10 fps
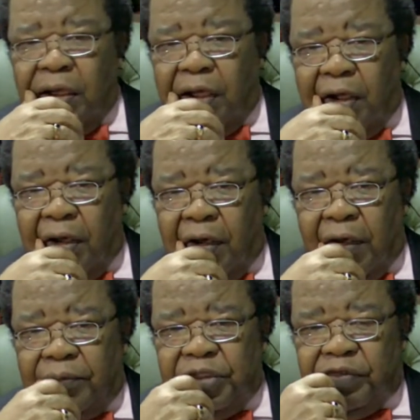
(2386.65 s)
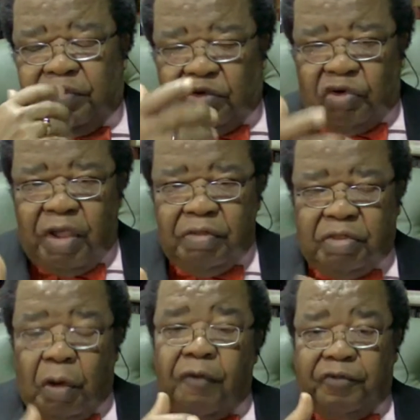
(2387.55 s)
the
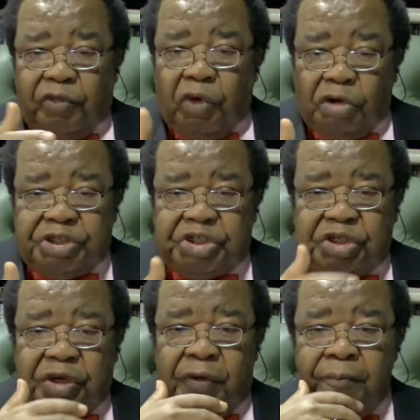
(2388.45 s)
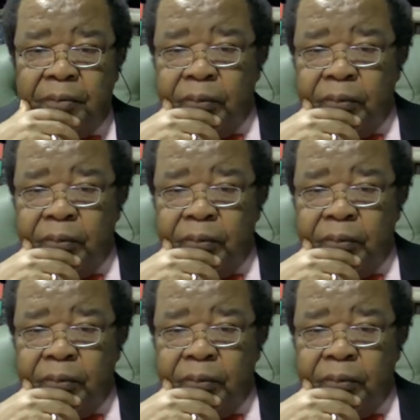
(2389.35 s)
strength of Russia.